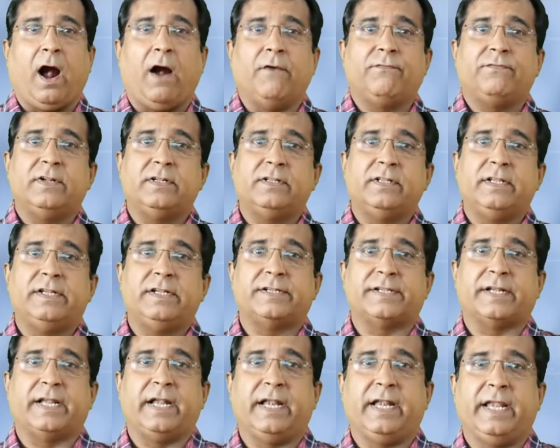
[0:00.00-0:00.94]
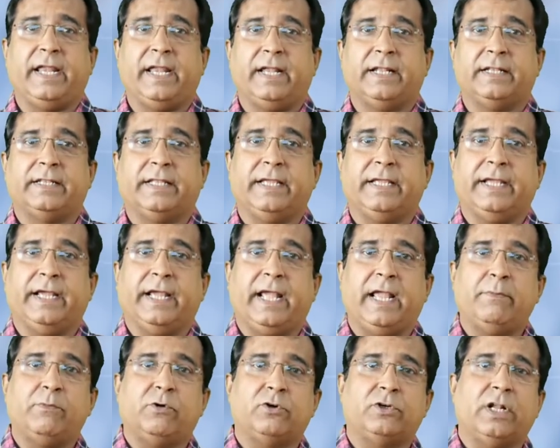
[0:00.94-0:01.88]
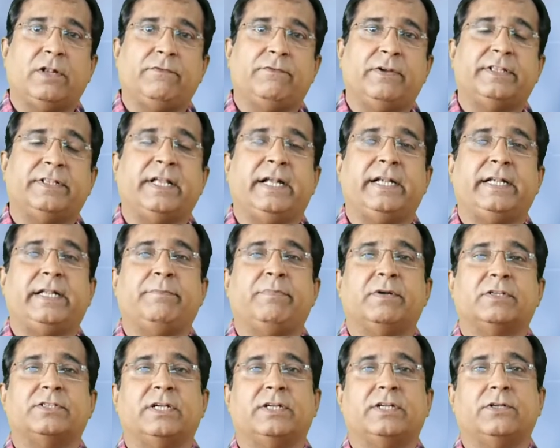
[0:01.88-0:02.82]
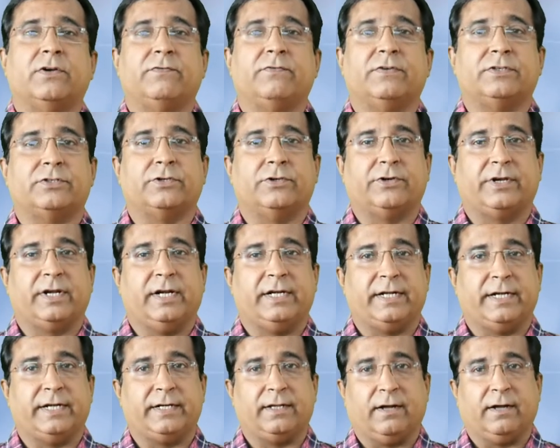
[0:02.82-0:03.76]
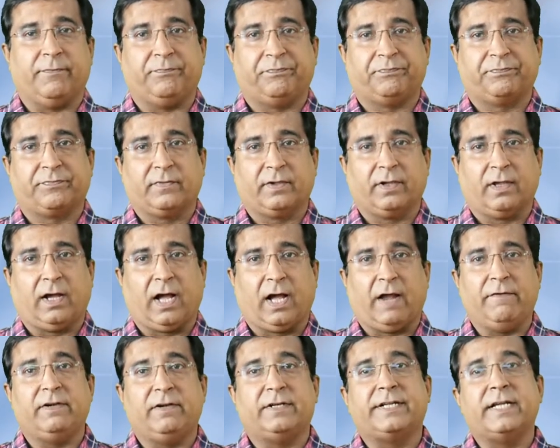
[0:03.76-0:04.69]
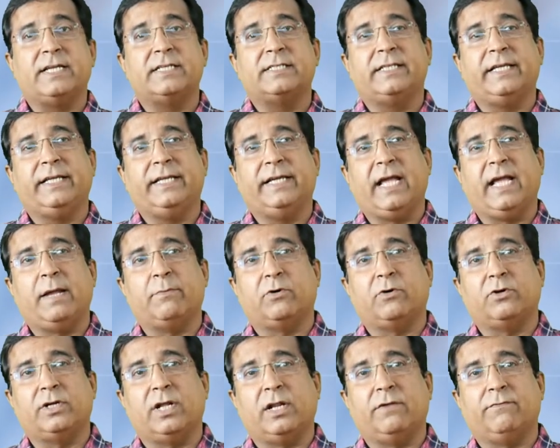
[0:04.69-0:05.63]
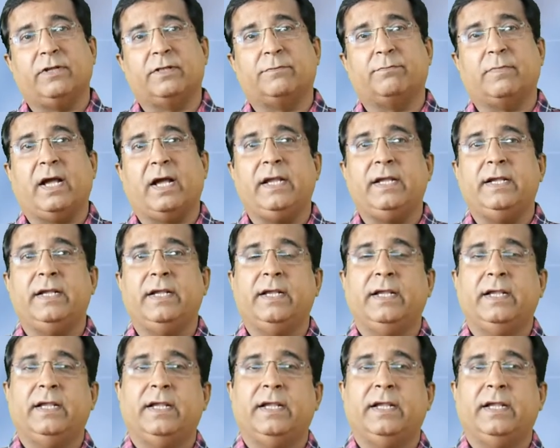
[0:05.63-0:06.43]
After the training the AI model with 80% of historical data, I will test the AI model with my